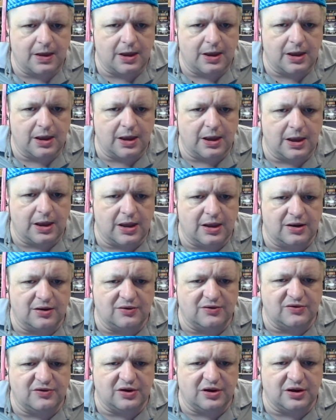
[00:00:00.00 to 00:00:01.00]

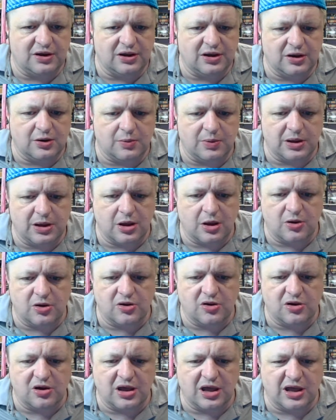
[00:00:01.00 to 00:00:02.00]
And here we go.
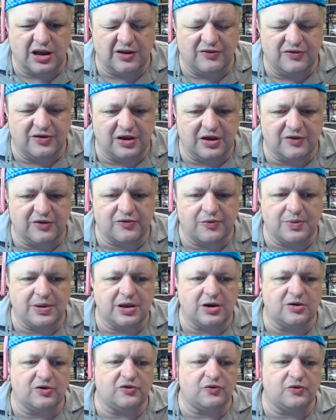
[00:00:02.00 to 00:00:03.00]
You can kind of see it from
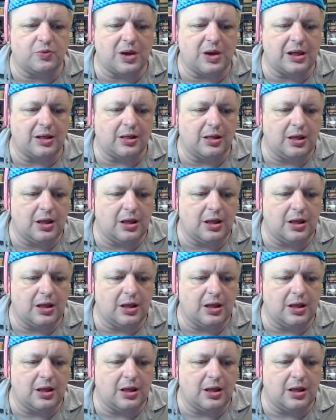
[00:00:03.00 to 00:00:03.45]
here as well.